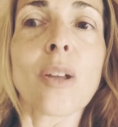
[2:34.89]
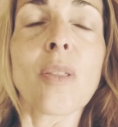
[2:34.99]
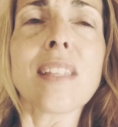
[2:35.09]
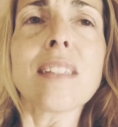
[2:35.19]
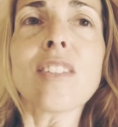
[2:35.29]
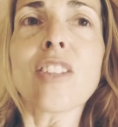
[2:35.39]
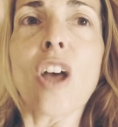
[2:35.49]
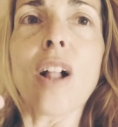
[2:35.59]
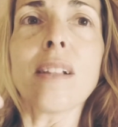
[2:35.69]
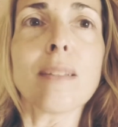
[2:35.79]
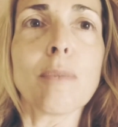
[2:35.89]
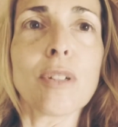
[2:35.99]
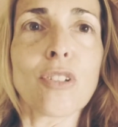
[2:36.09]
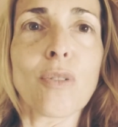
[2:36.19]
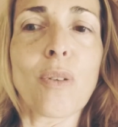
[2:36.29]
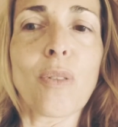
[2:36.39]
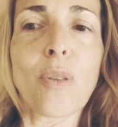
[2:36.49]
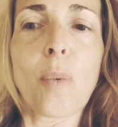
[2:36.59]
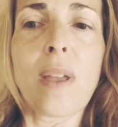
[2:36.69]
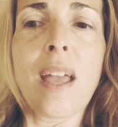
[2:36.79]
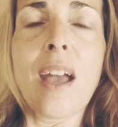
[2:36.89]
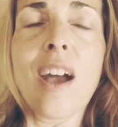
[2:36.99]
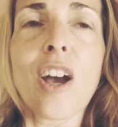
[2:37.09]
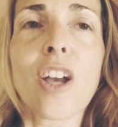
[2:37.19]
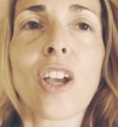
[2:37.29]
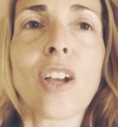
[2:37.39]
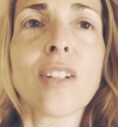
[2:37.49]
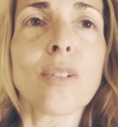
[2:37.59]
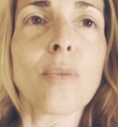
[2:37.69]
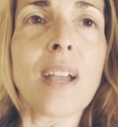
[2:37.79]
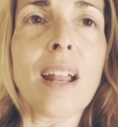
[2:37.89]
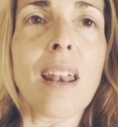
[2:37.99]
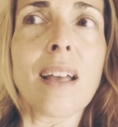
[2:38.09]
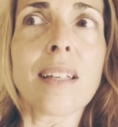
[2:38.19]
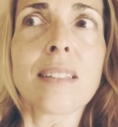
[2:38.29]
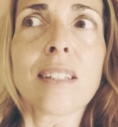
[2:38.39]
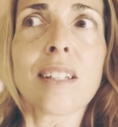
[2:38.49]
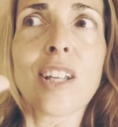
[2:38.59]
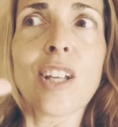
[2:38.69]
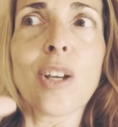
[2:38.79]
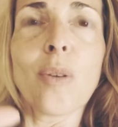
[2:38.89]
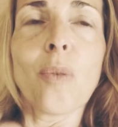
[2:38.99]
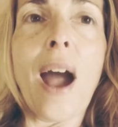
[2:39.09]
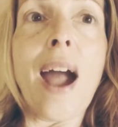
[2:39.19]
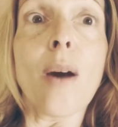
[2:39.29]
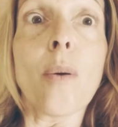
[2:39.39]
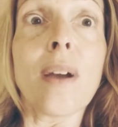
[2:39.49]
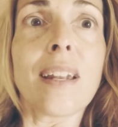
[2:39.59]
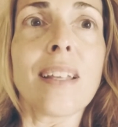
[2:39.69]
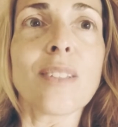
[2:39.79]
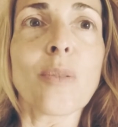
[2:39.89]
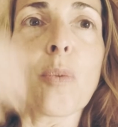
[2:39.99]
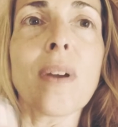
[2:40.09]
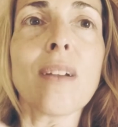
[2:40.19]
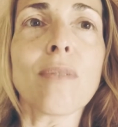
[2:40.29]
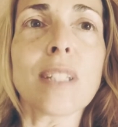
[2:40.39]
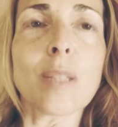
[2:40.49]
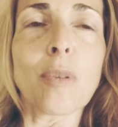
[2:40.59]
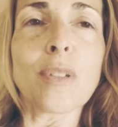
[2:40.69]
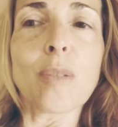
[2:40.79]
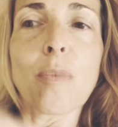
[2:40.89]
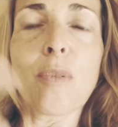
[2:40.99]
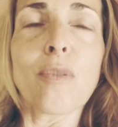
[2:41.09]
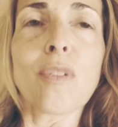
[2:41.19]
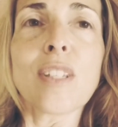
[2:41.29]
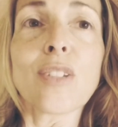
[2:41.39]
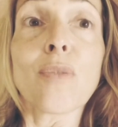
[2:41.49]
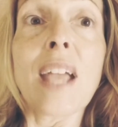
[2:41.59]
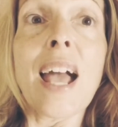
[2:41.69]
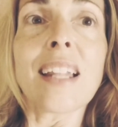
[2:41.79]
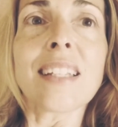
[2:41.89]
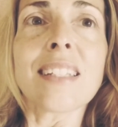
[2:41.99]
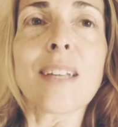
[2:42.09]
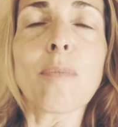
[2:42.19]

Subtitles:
So this is the ultimate truth that we are going to realize, that how it is we're responsible for this reality.